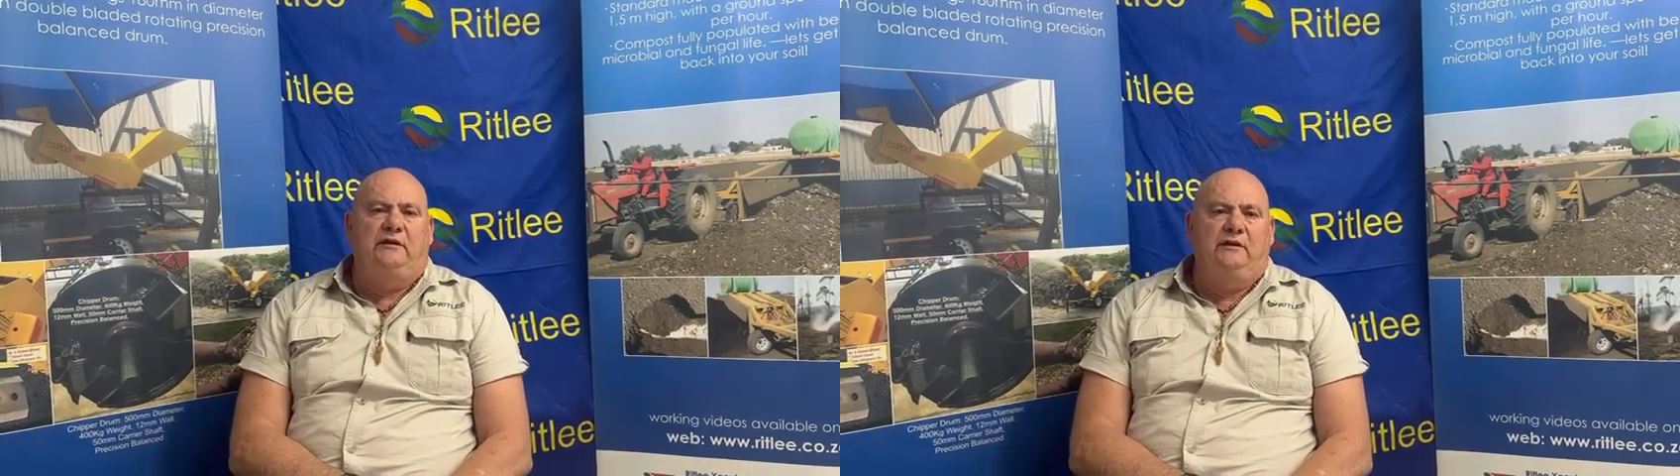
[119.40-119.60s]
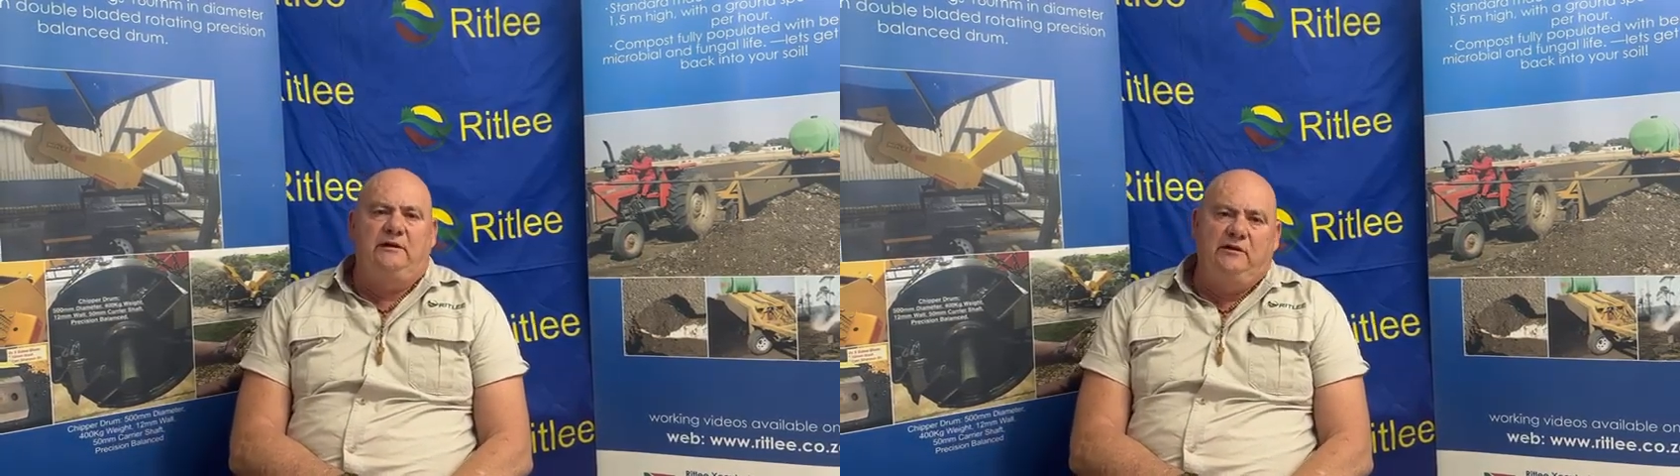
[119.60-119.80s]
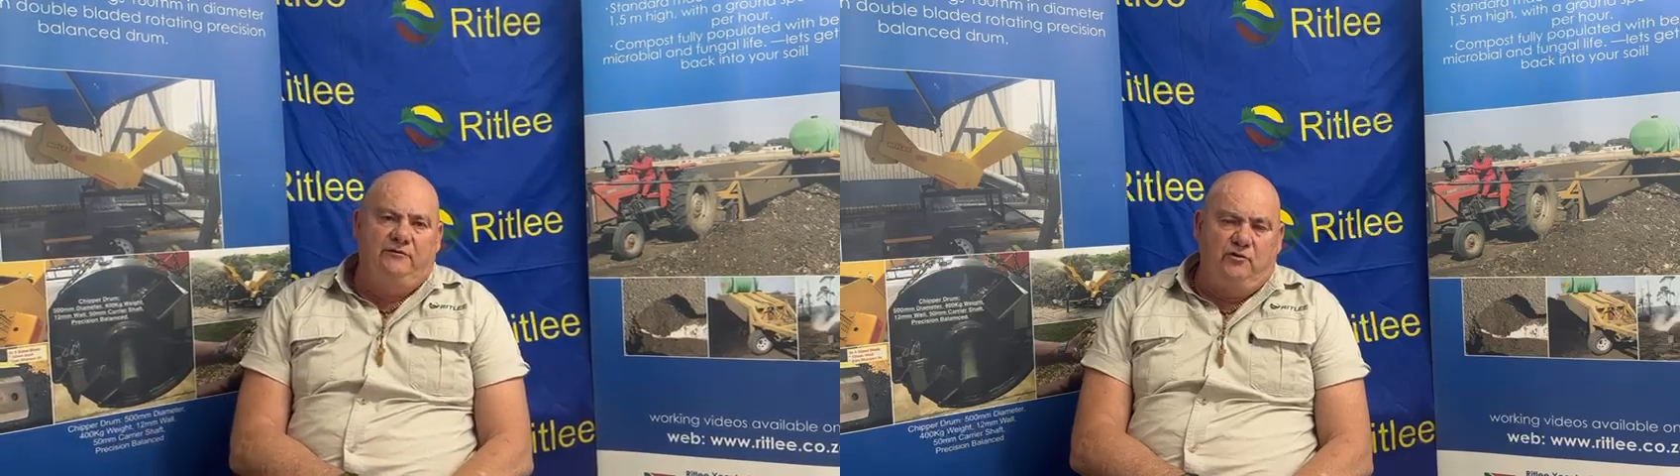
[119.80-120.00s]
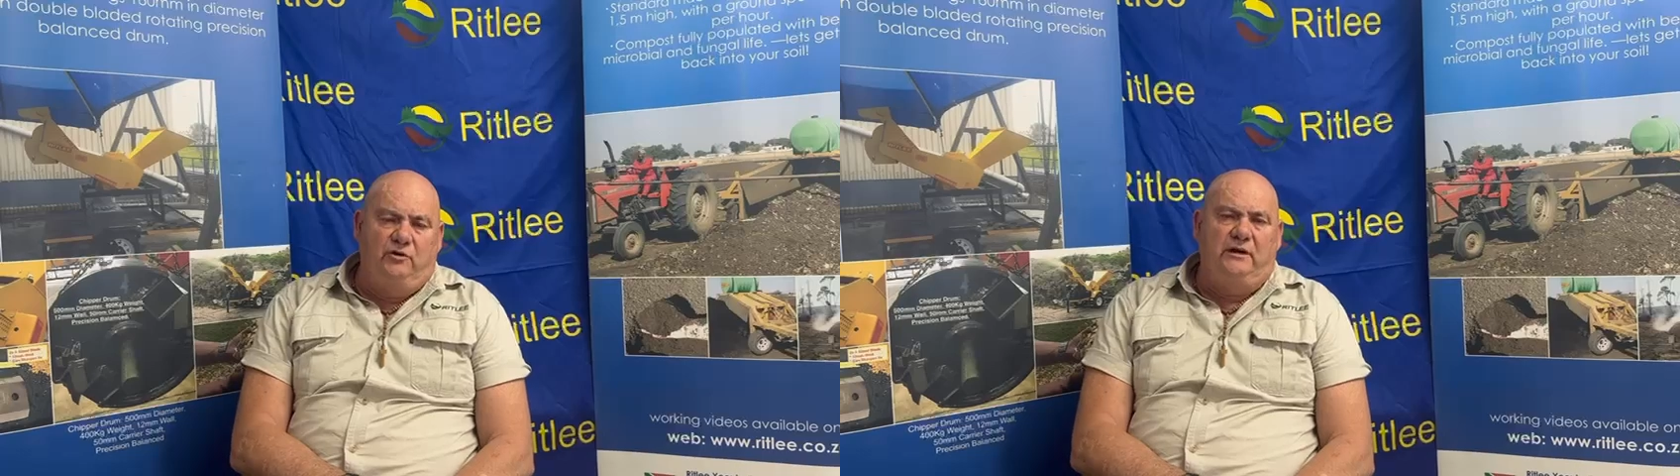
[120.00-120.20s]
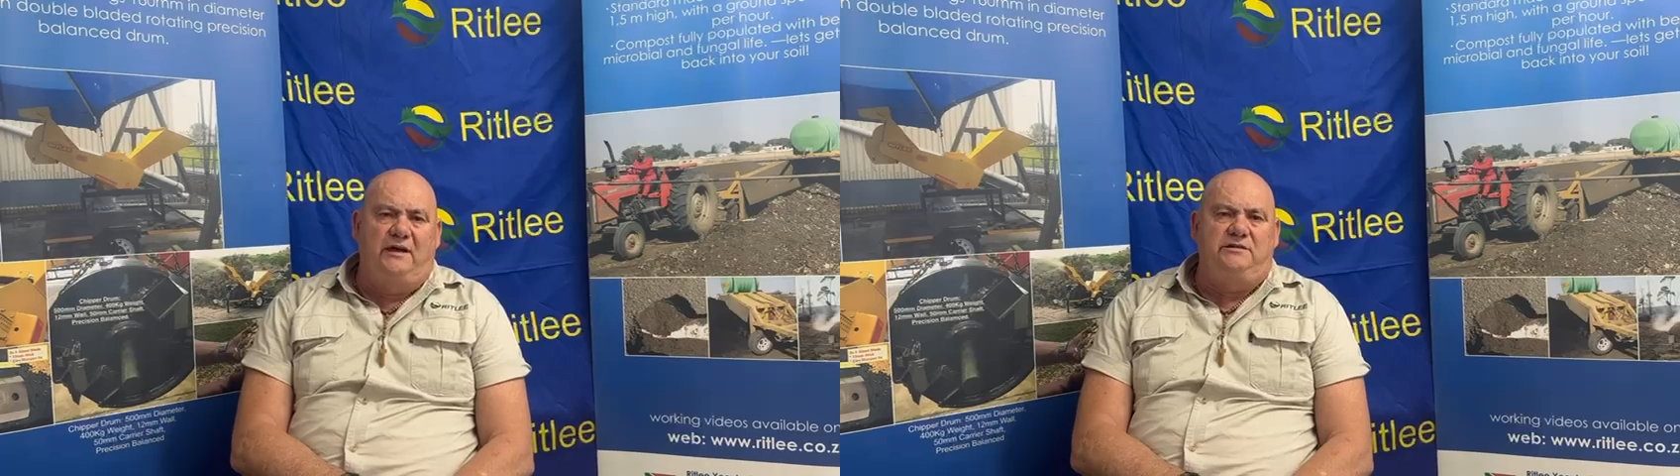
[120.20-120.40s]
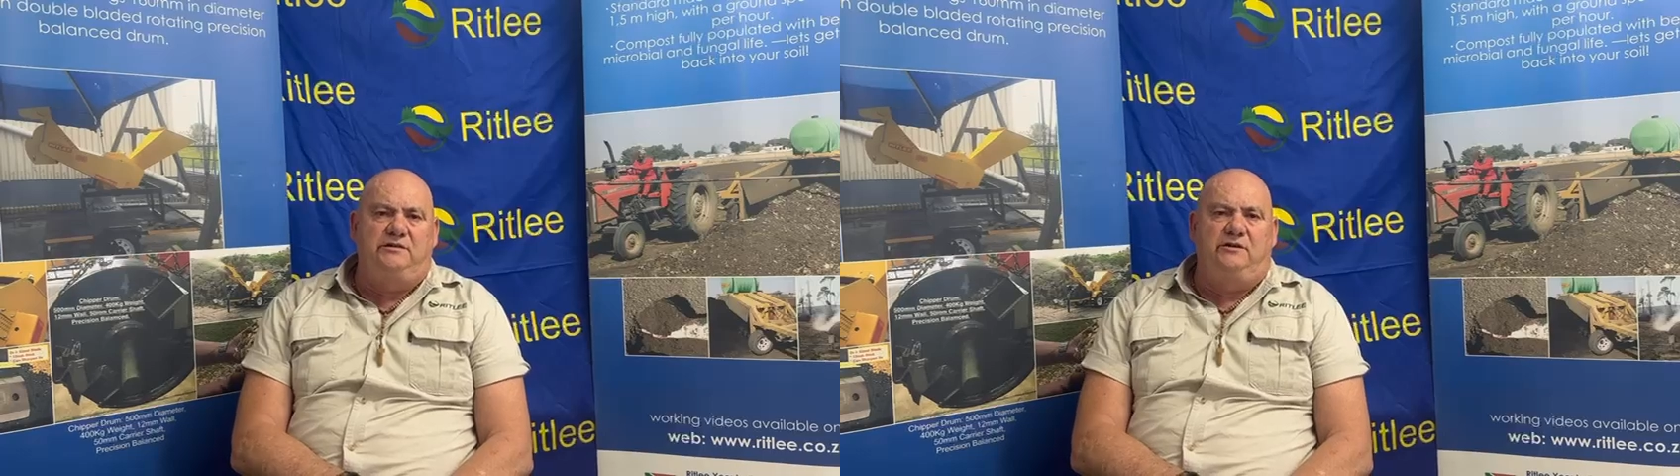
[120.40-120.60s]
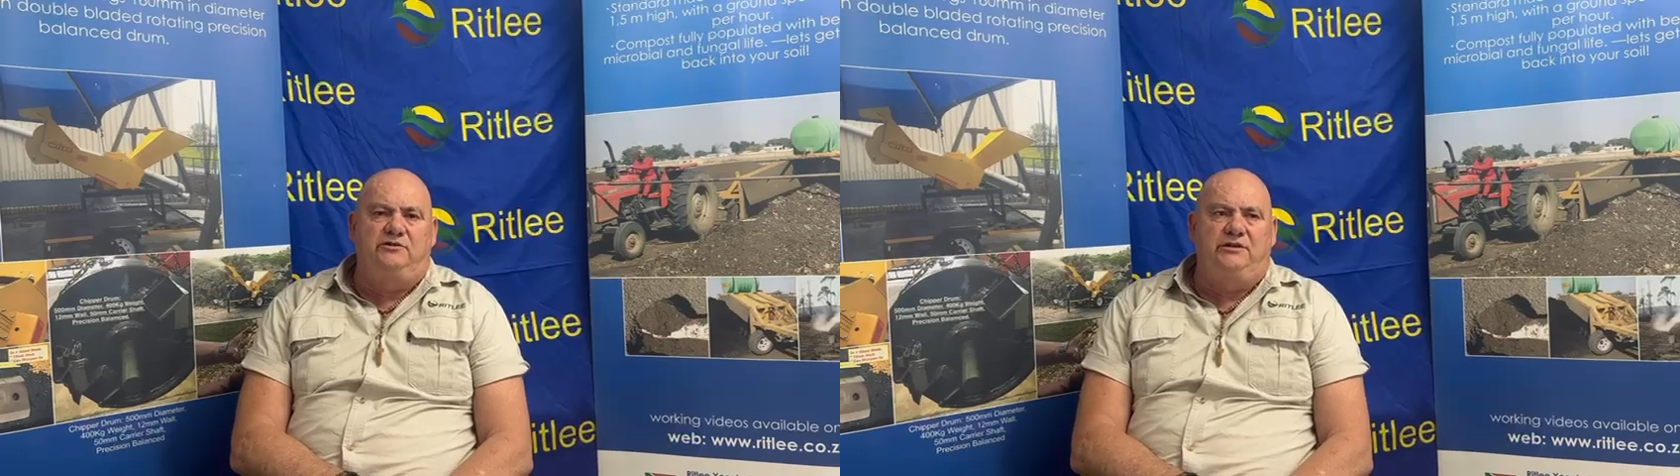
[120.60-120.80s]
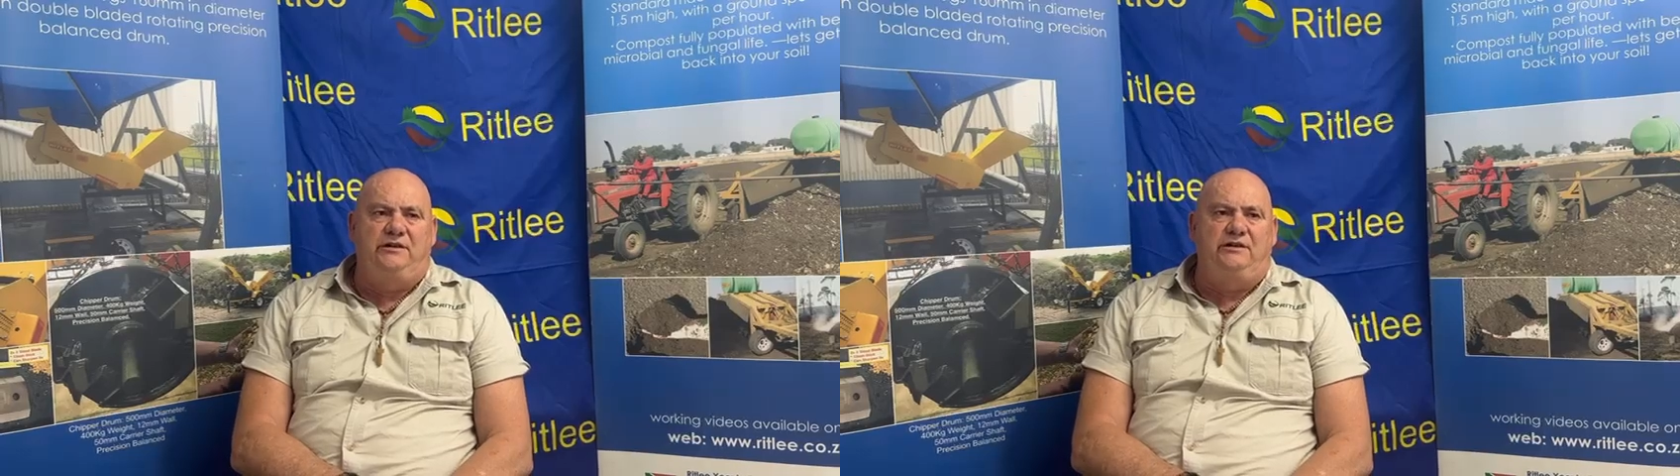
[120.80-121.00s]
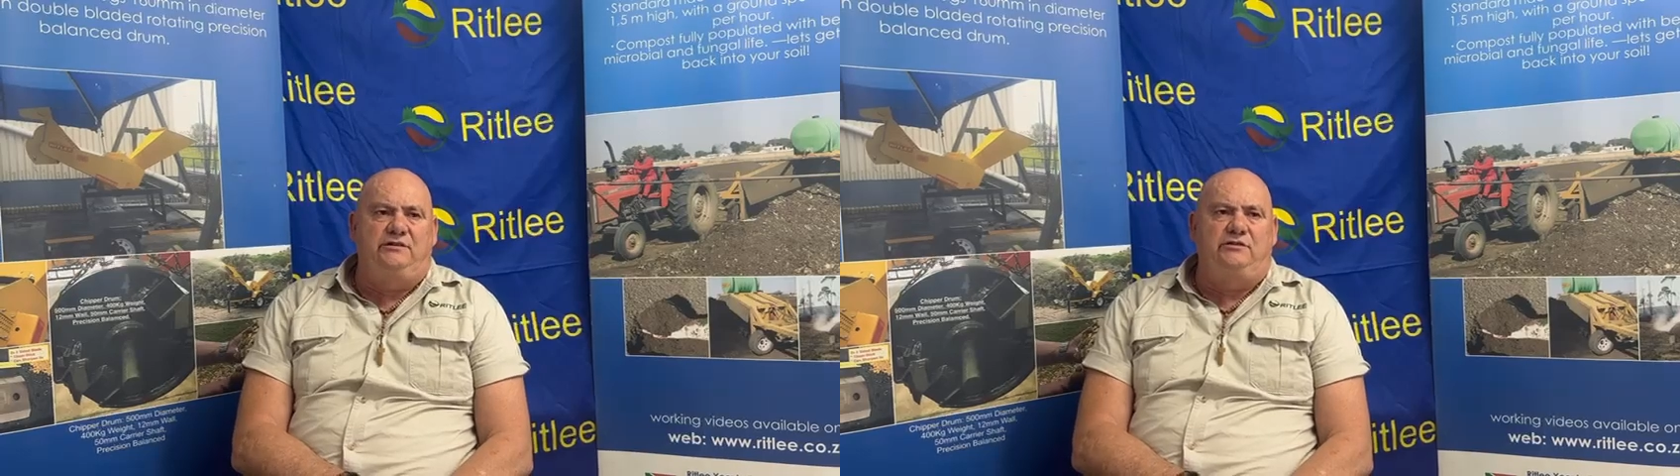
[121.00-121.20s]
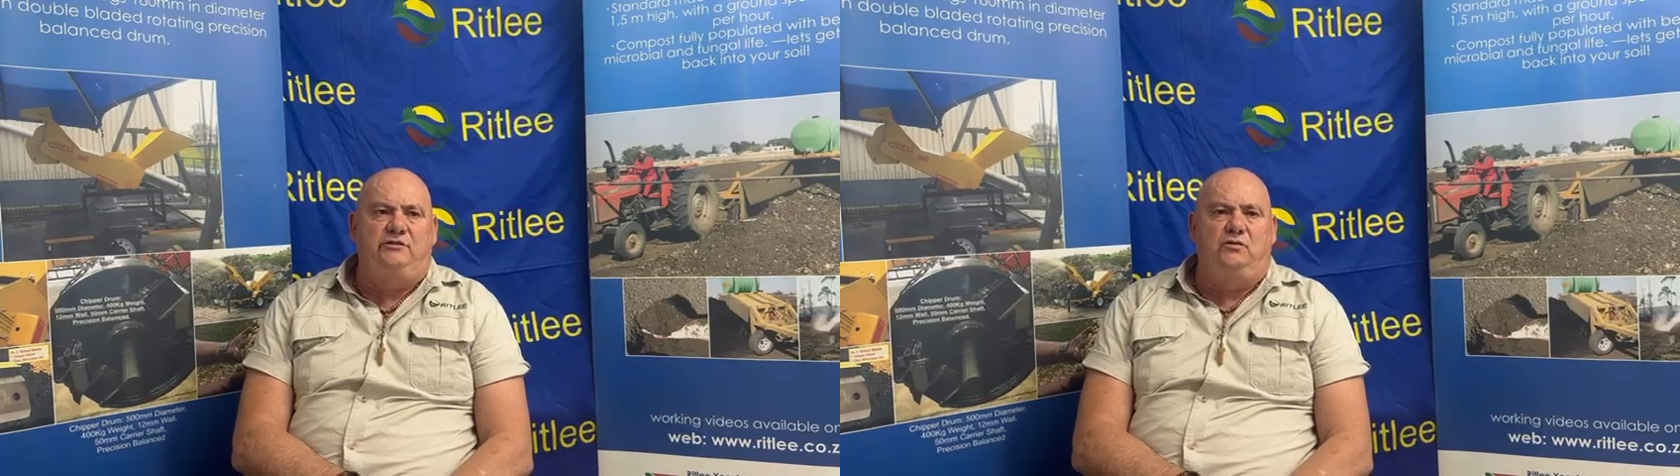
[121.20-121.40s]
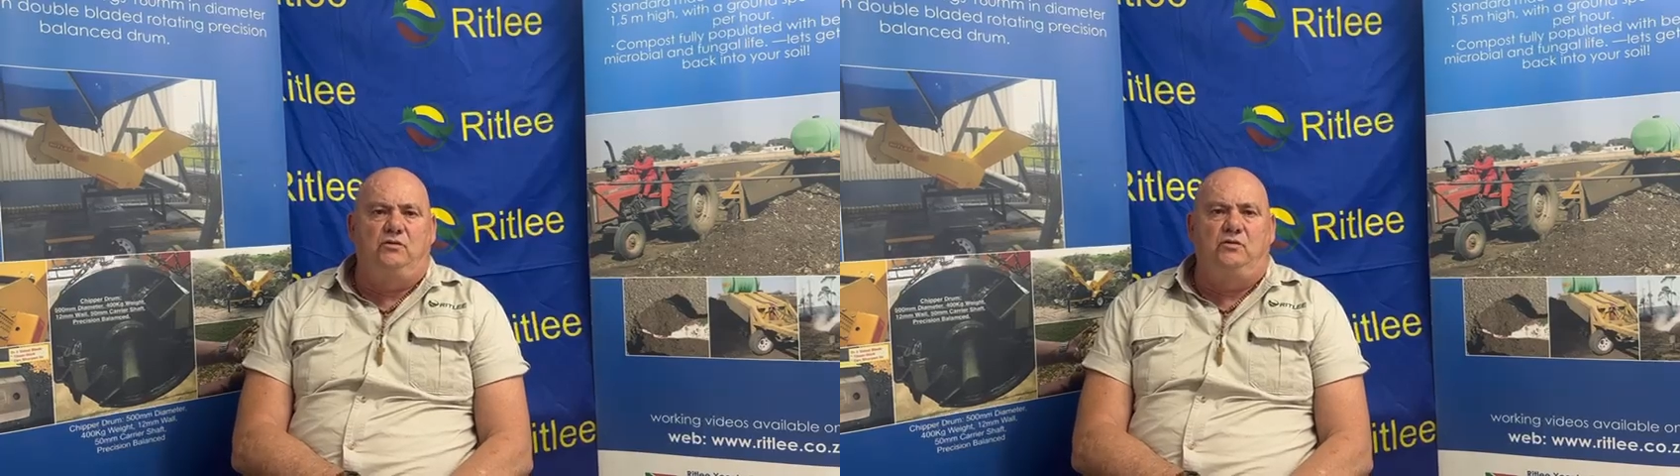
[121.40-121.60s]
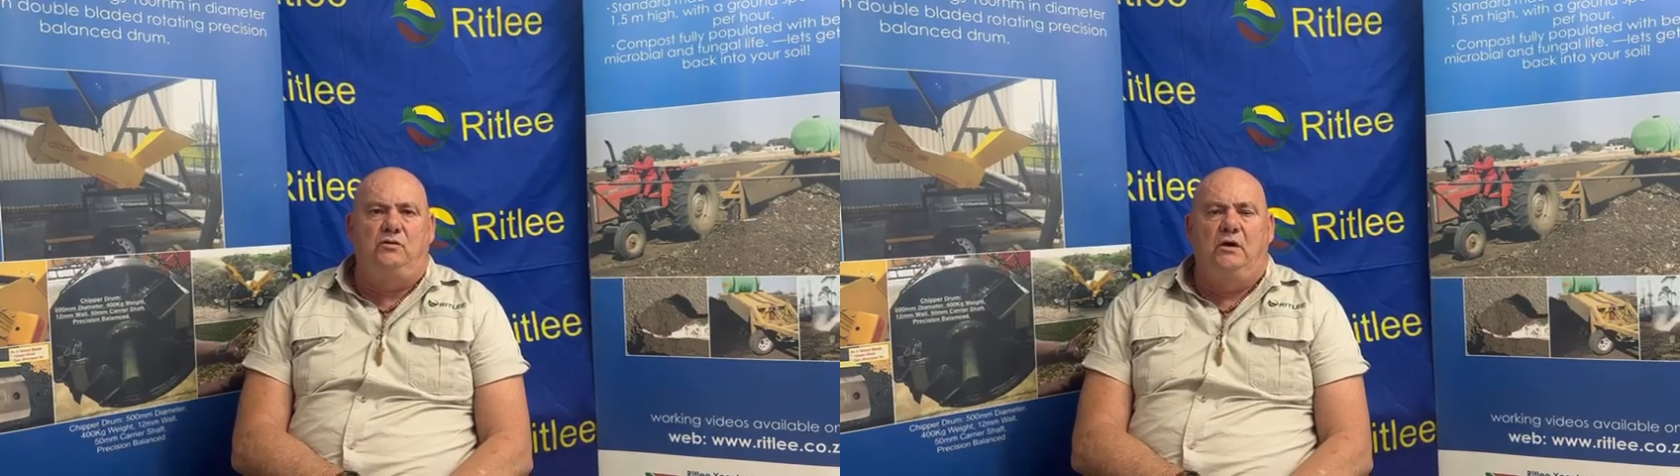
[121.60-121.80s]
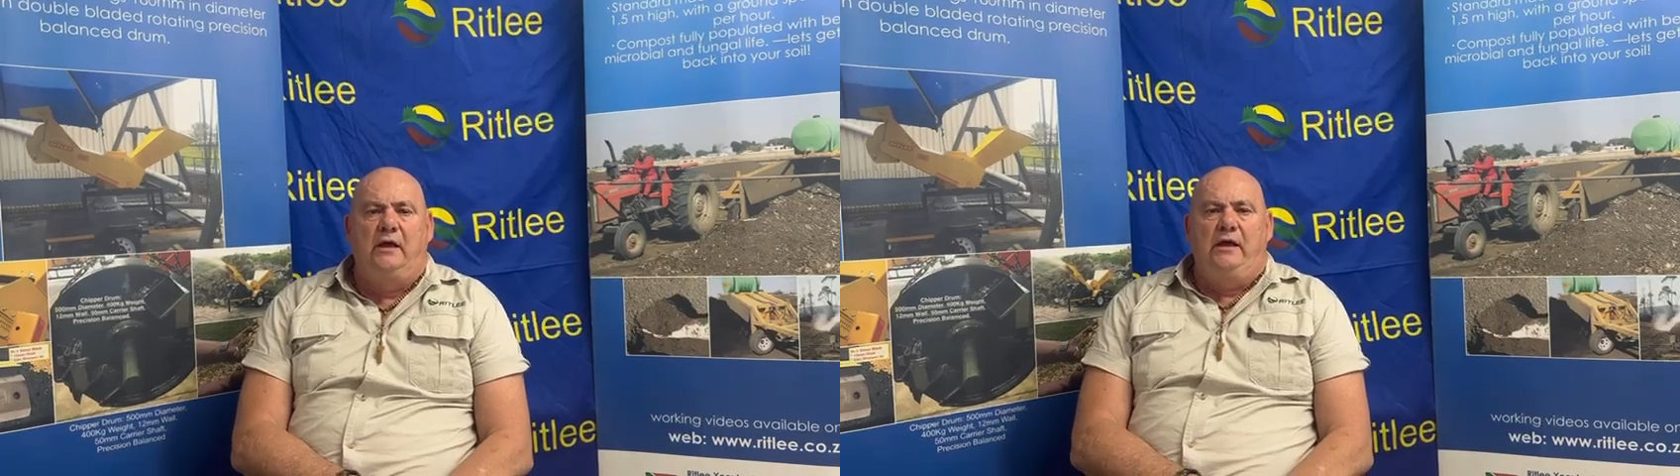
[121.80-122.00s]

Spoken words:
any of your acacia trees, your